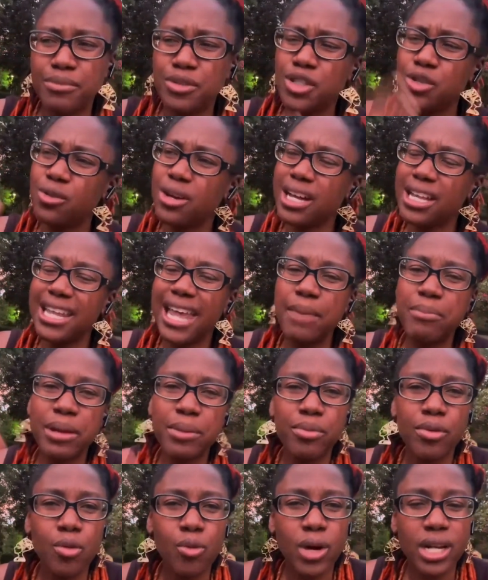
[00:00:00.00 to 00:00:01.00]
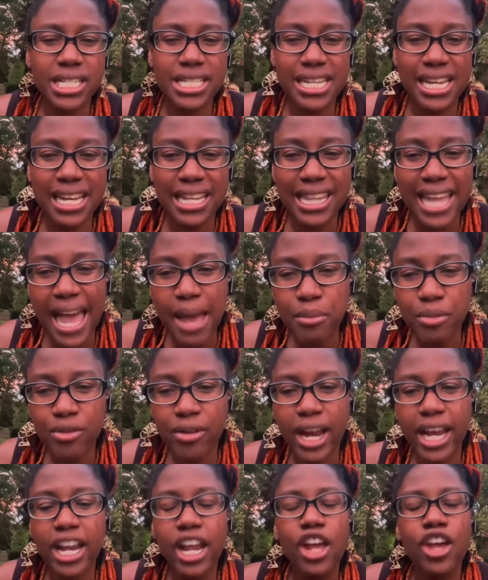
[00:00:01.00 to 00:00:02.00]
come to you, people want to
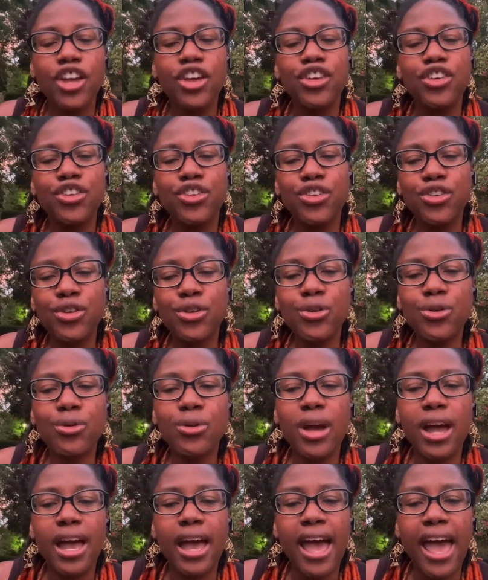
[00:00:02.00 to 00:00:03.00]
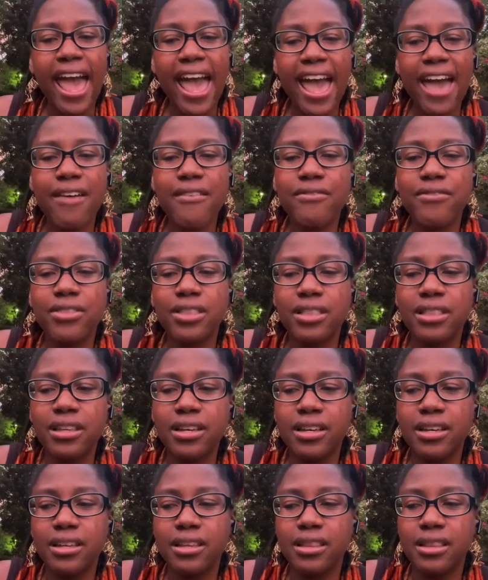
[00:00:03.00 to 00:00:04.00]
collaborate, you have
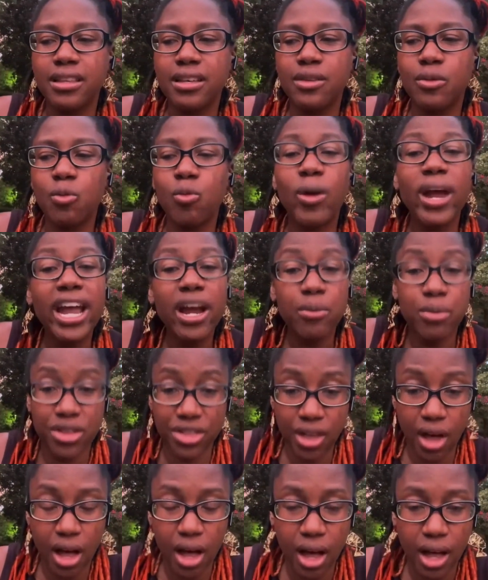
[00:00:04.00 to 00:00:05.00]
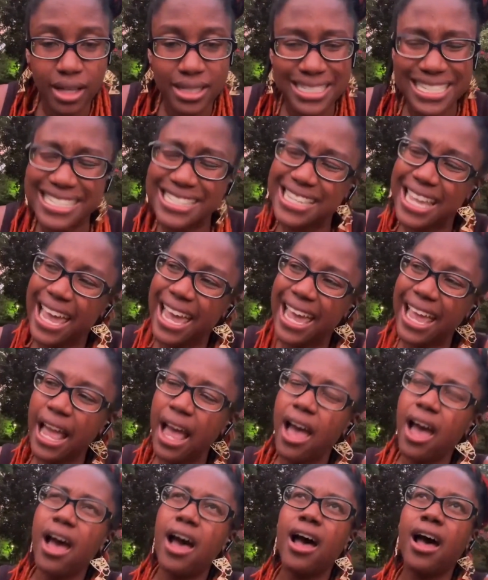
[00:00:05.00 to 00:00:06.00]
the wherewithal to
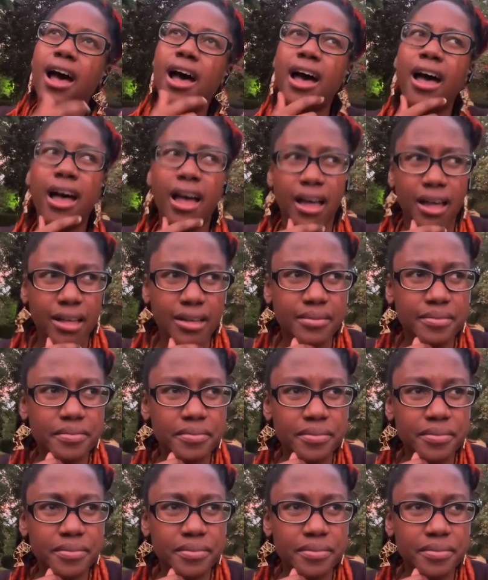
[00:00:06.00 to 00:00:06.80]
say, I